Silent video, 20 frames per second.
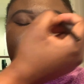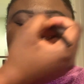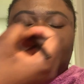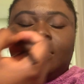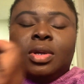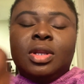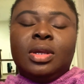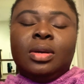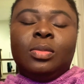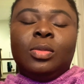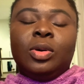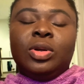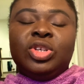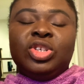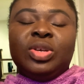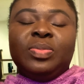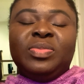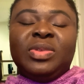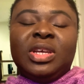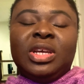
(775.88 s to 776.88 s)
But the goes
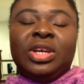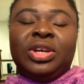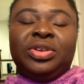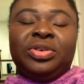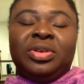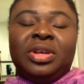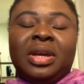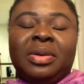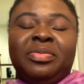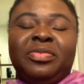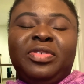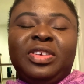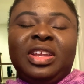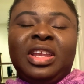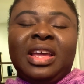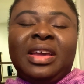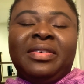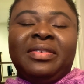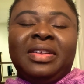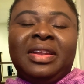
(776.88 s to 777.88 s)
you know
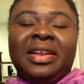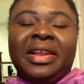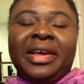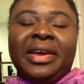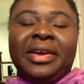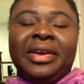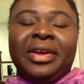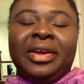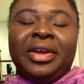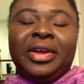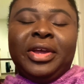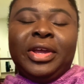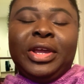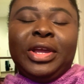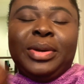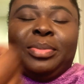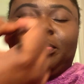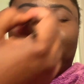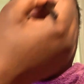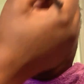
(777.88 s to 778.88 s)

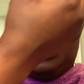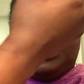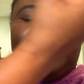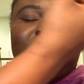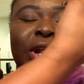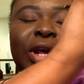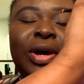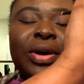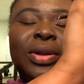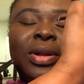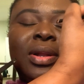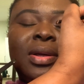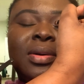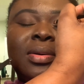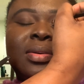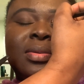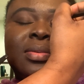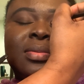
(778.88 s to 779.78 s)
you bring it out now.